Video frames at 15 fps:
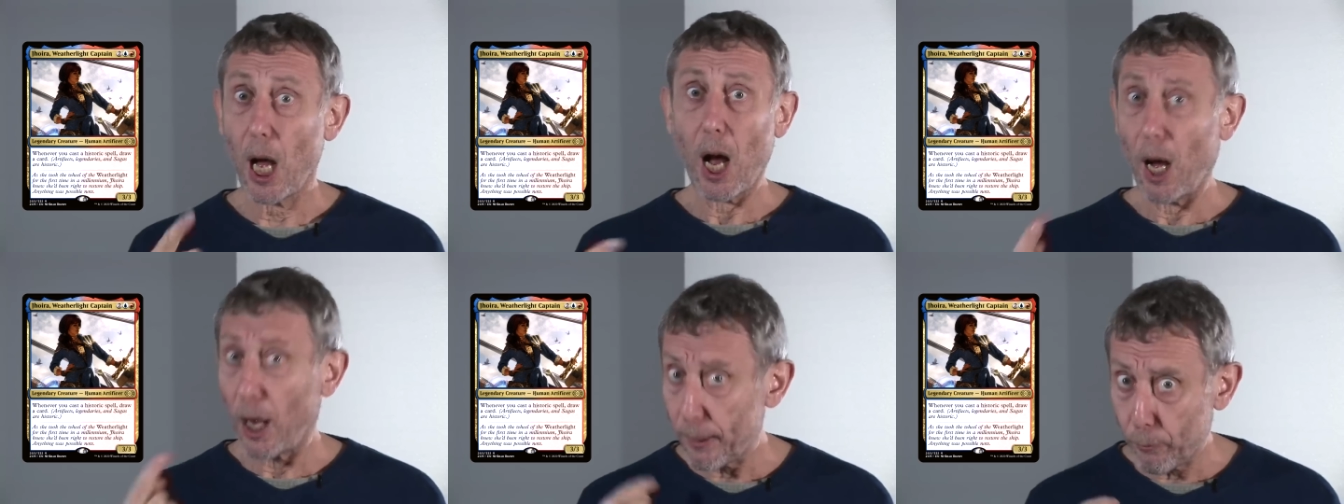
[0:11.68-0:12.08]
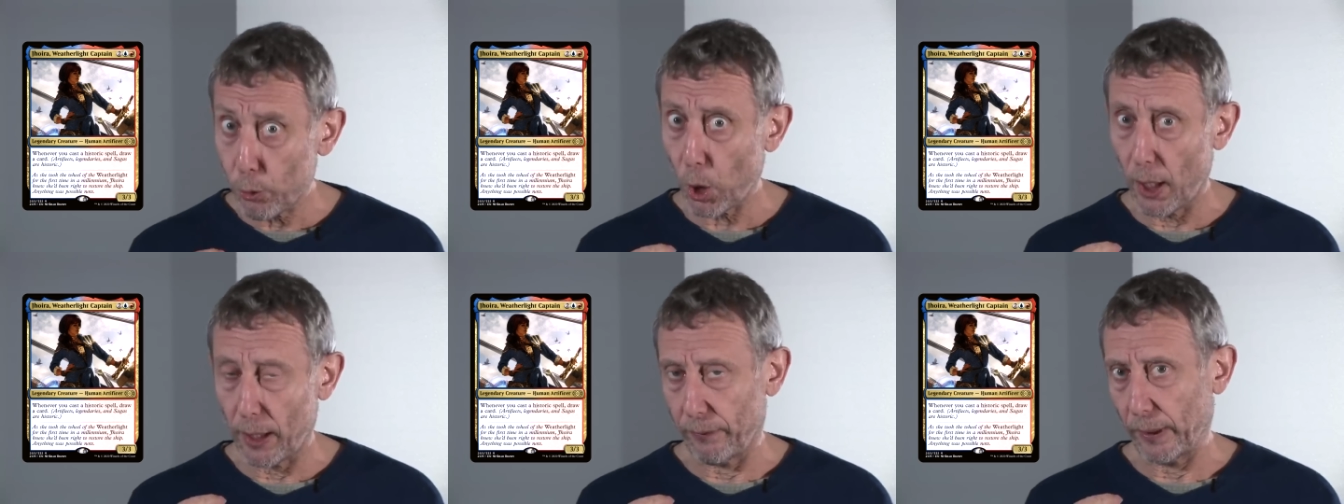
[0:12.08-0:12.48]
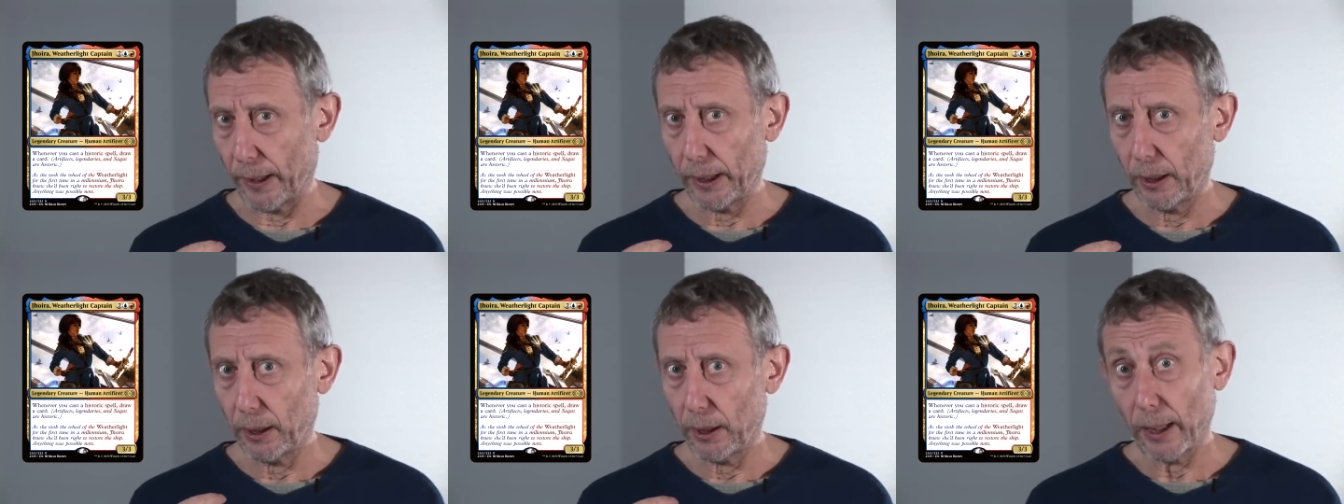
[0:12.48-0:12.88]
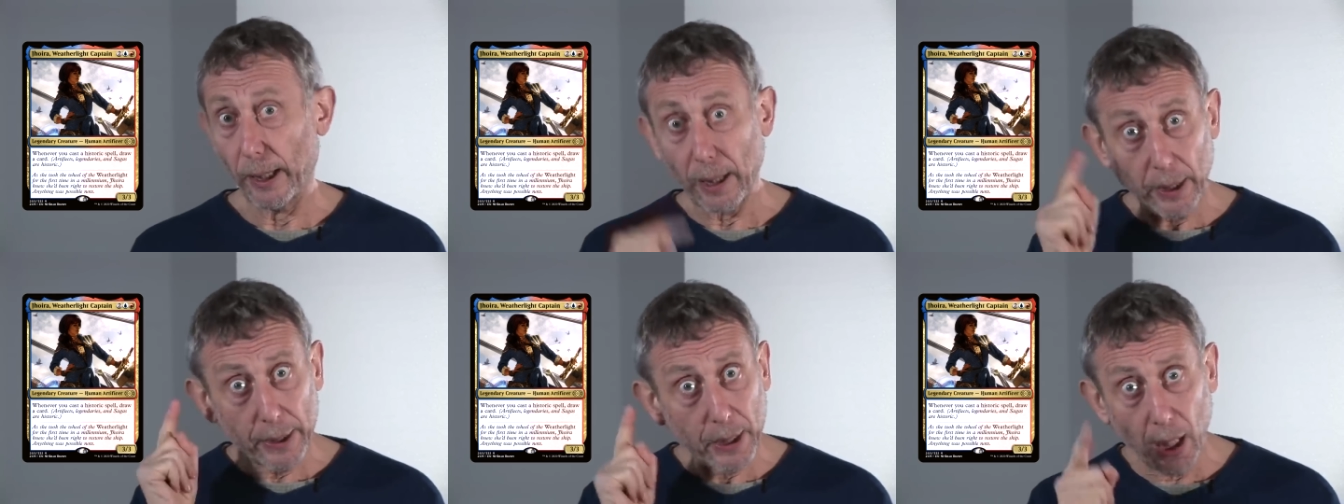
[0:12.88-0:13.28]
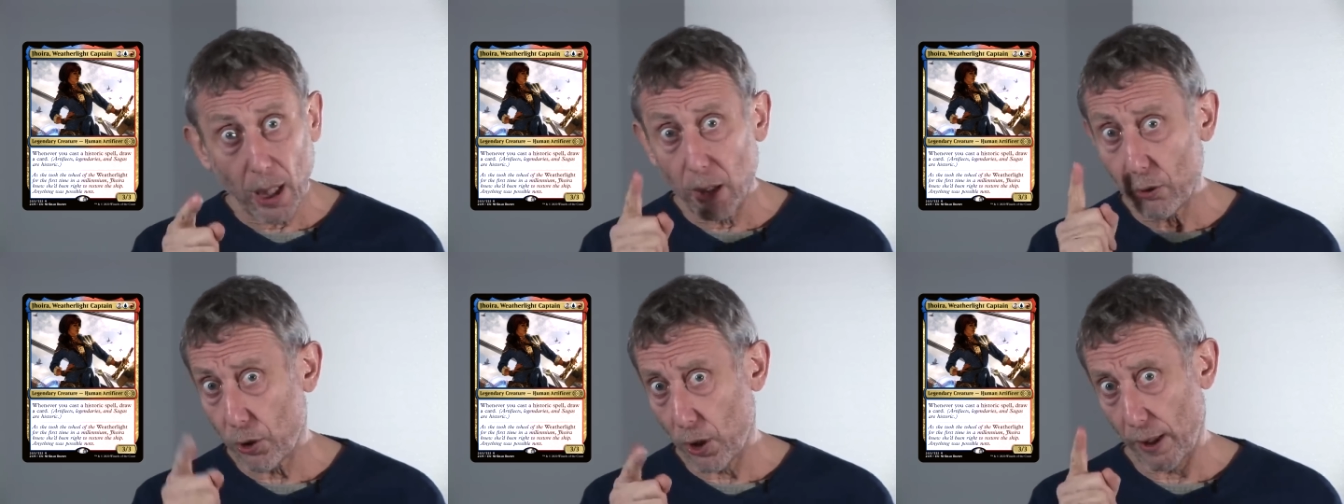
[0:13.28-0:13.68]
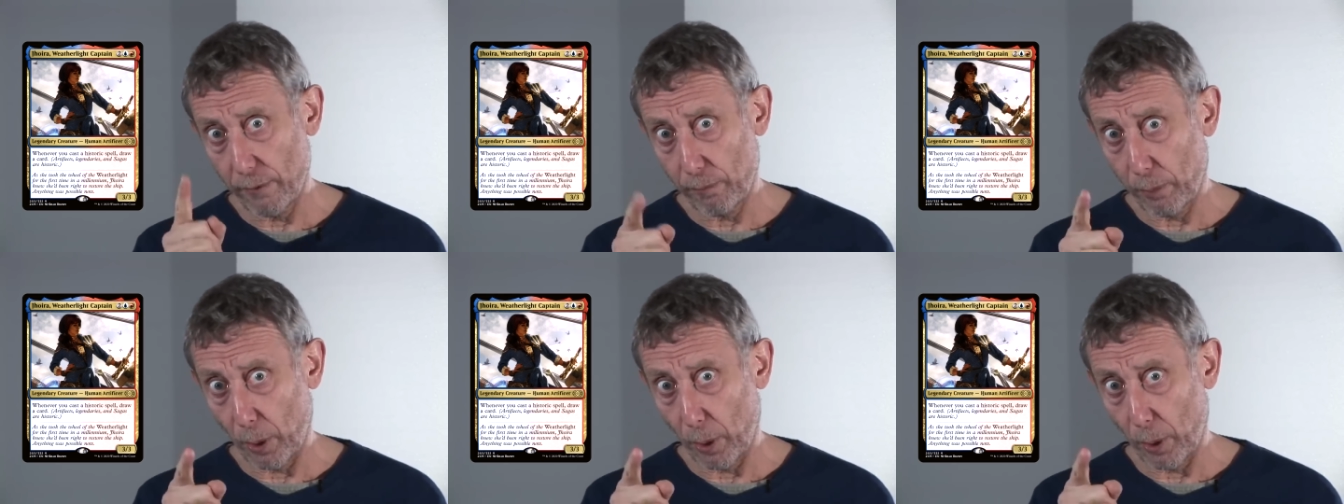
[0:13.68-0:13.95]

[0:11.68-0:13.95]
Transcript: I'm driving and I can't drive